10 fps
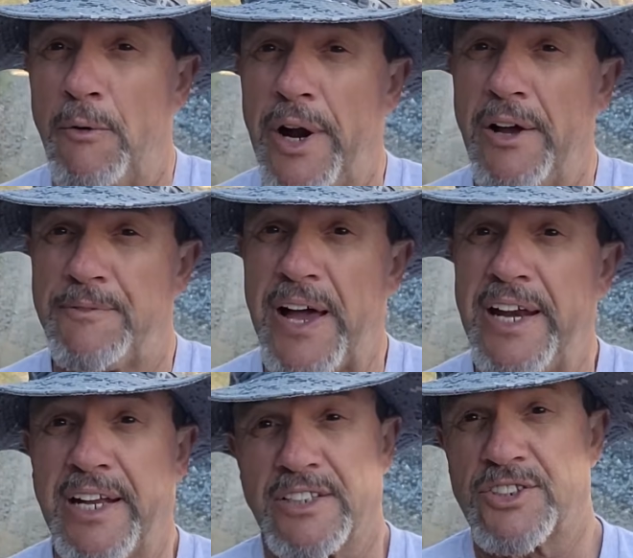
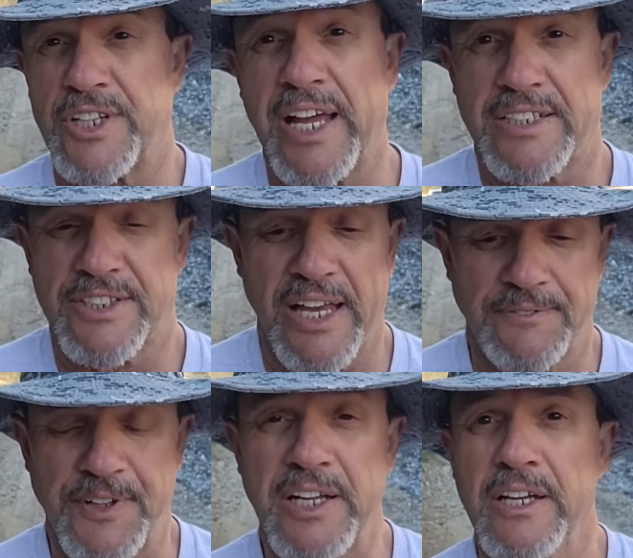railfanning and snake
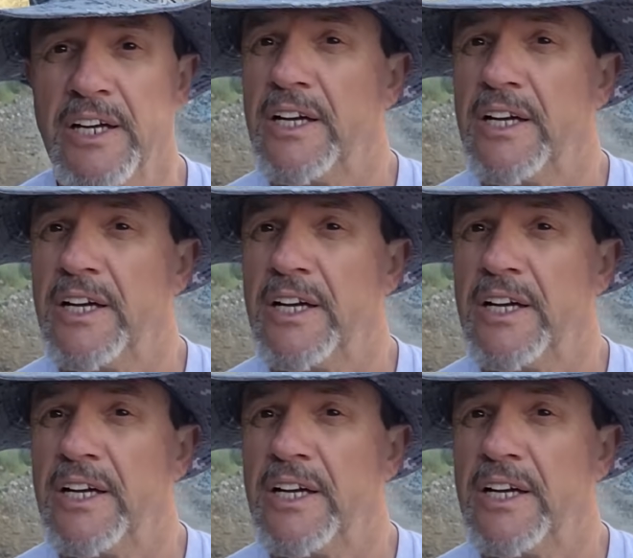safety.